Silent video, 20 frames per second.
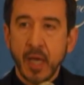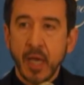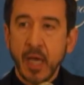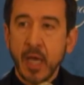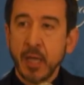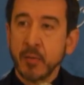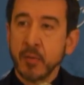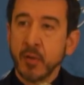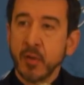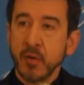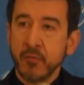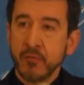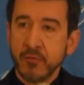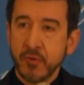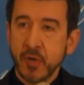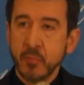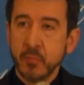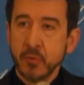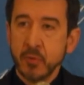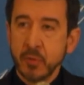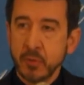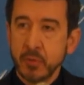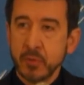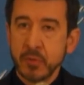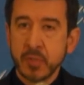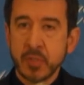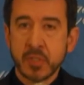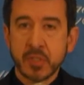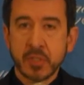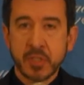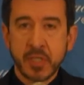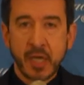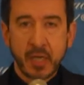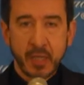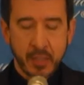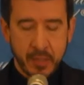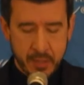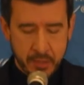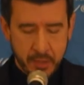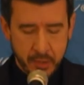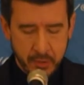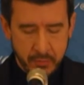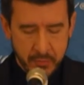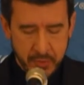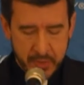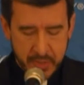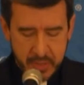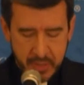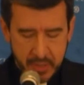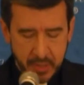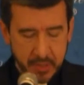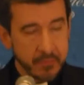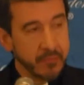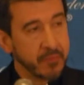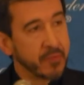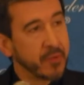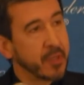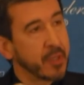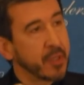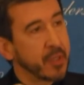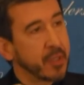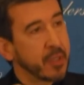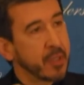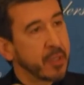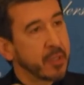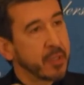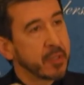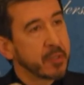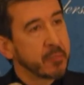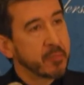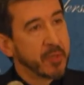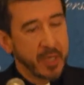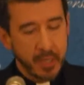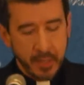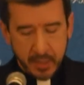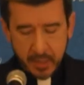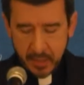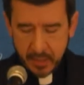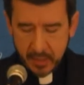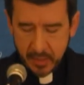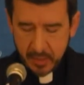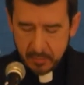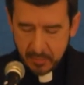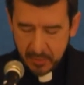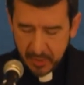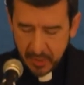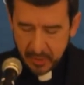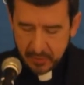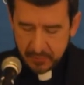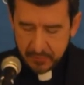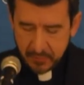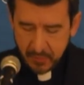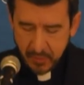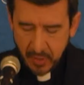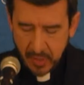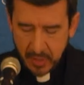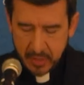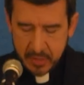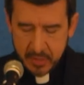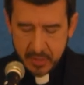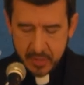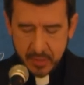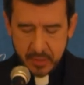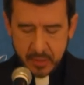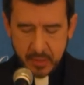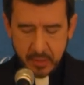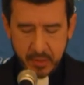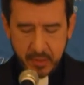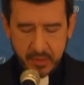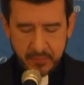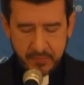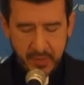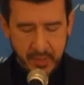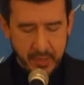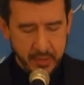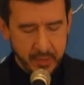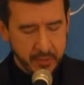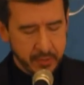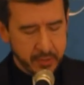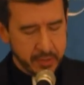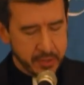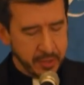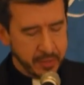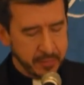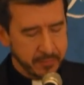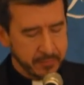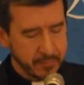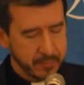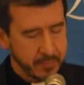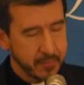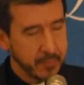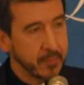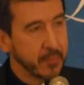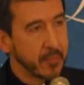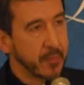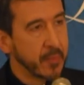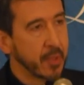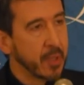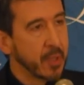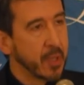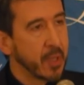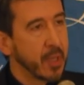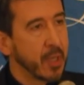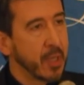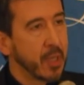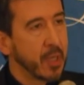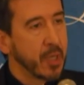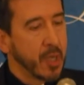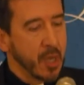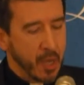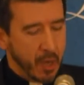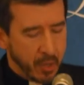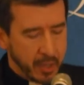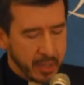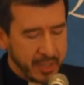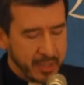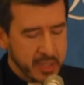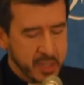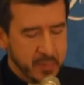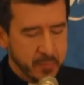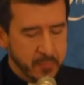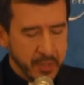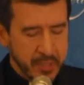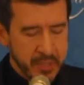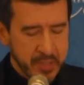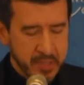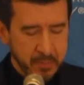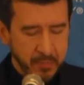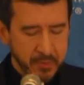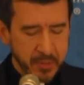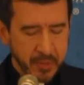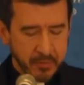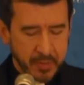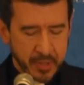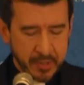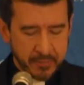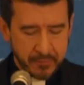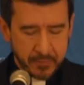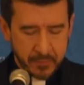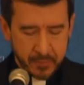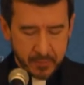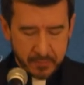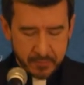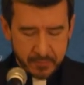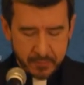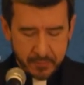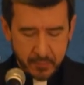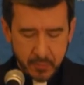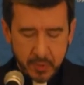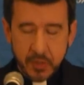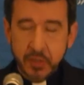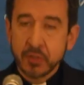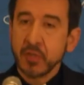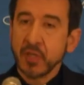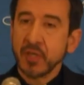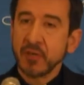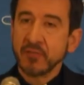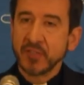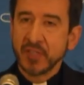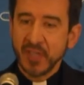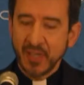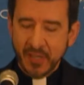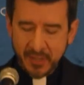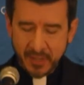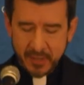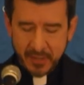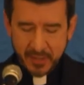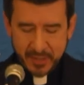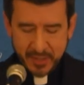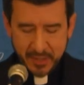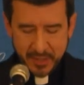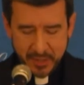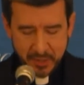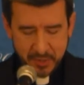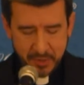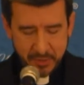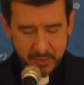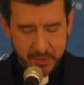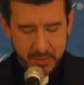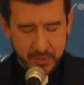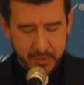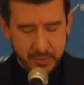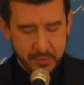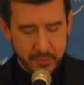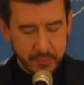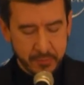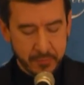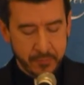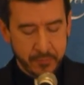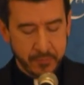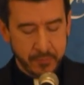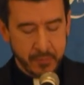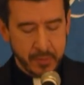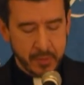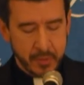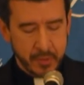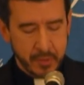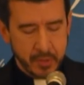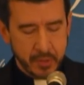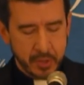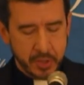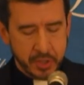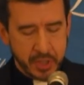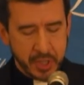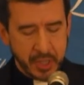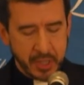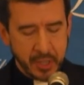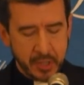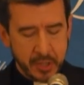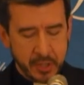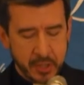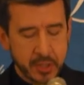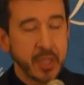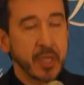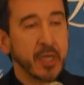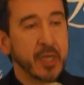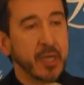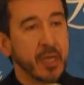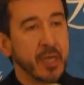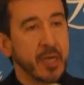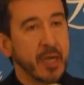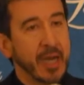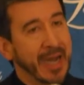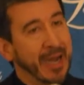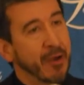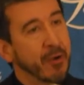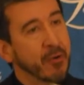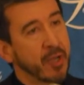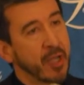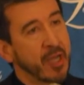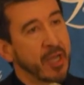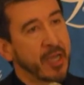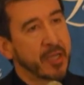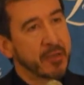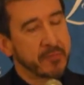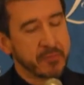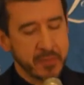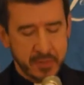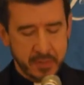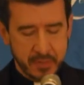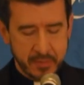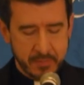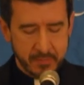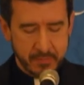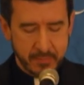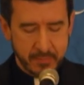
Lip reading: and from whose chalice you receive the body and blood of Christ in the Divine Liturgy, are inexpressibly grateful for what you have done and continue to do to change our lives